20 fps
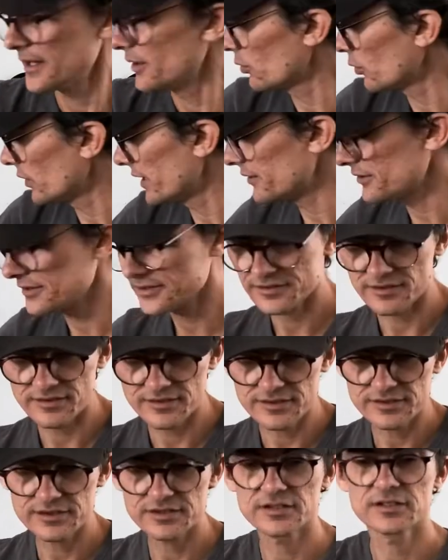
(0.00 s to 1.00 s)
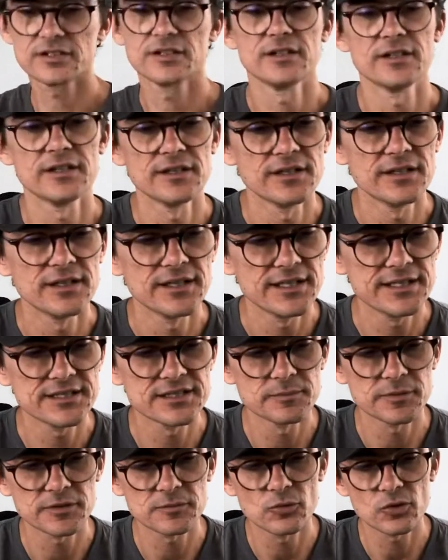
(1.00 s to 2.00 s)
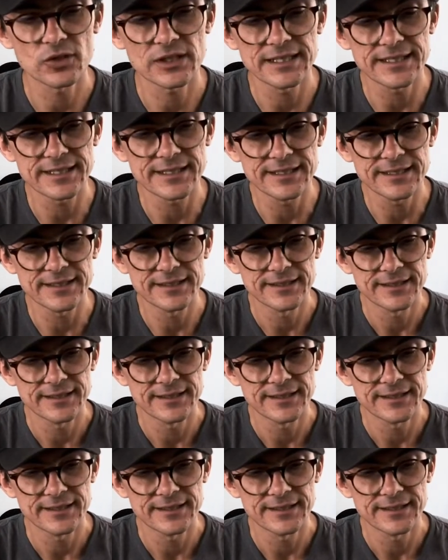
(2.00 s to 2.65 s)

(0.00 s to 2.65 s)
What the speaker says: whereas this is a bit more clicky.